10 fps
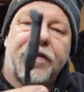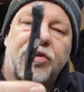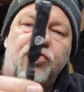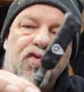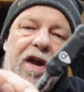
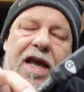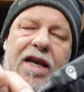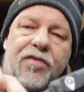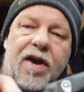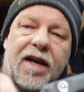It's
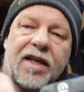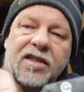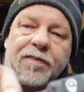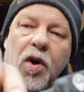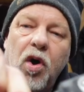really, really
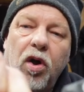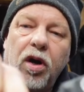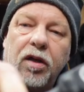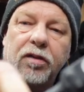small.